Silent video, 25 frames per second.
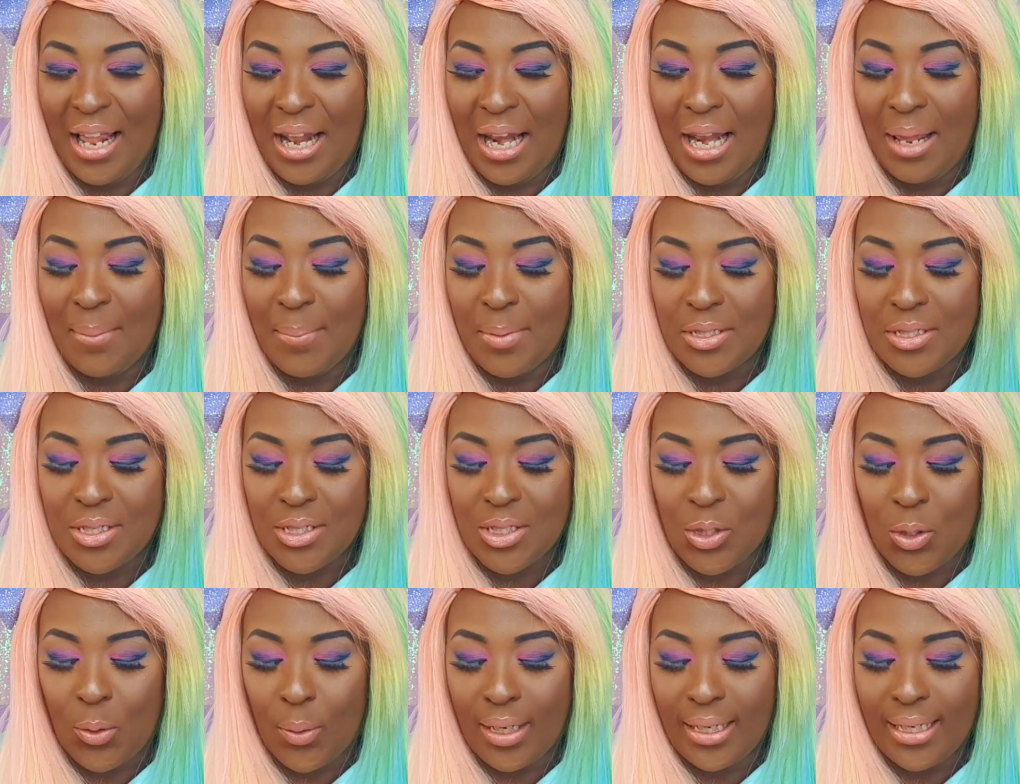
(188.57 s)
Let me
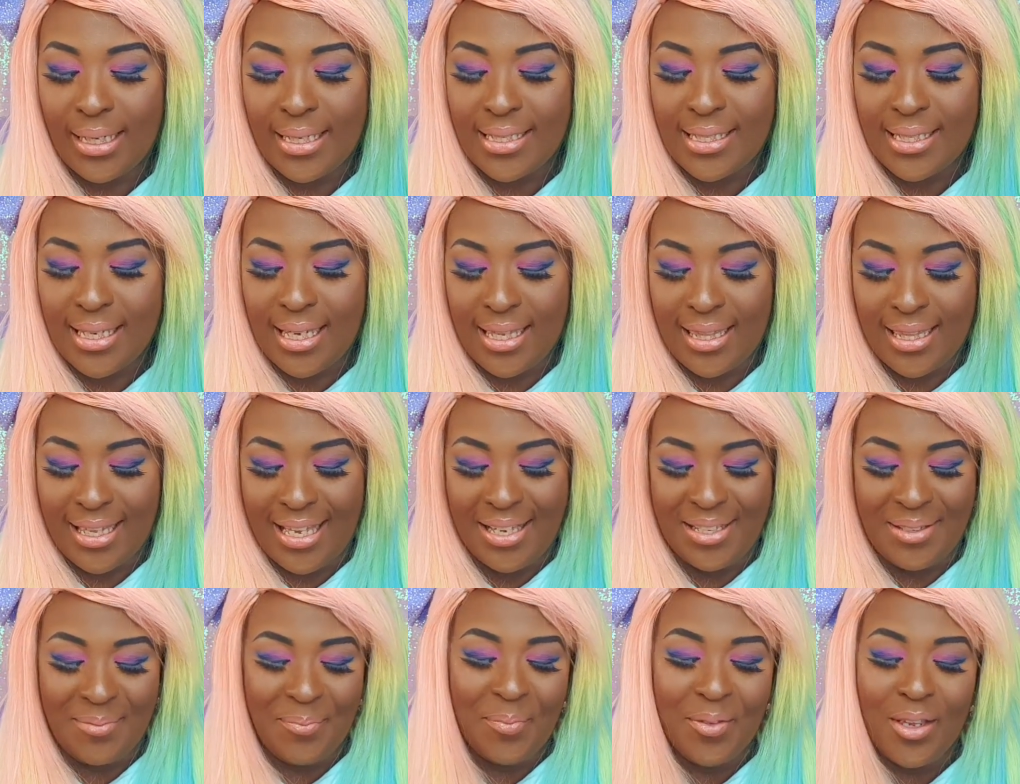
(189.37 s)
just quickly see
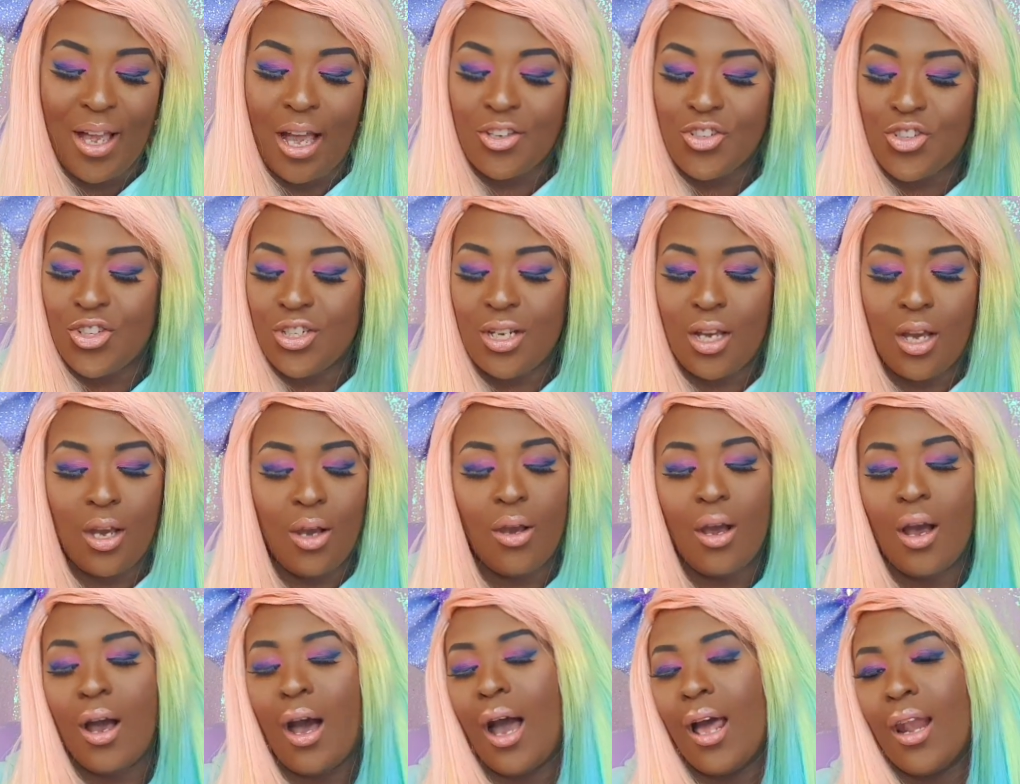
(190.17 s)
that. Do you know,
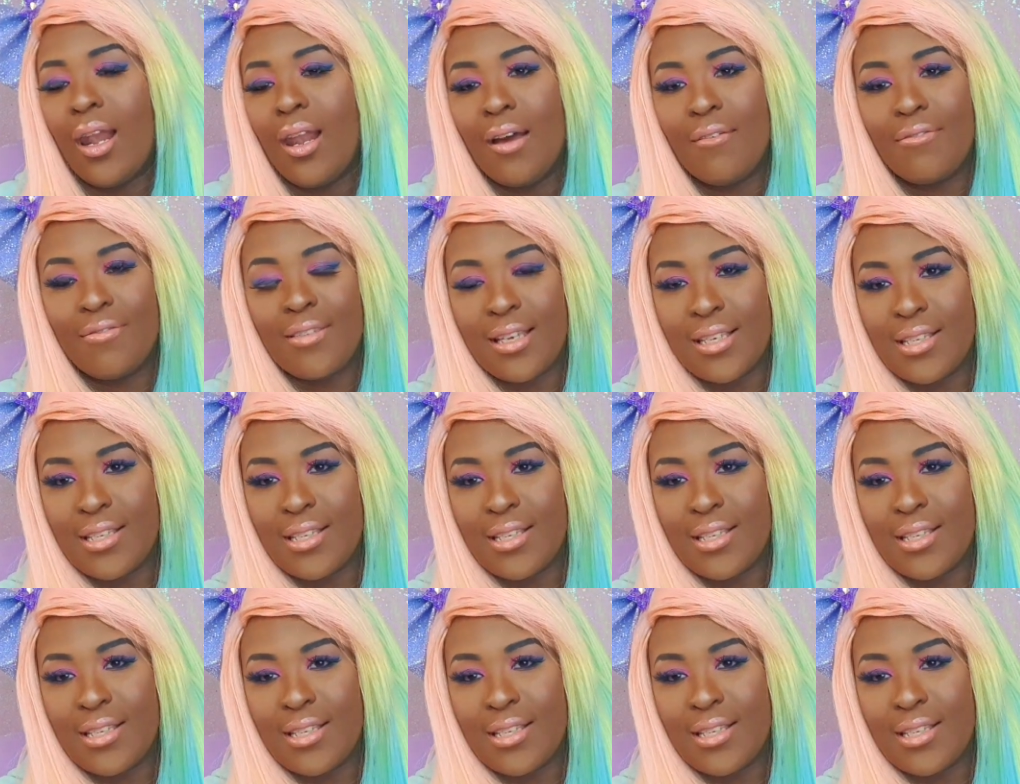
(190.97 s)
I love this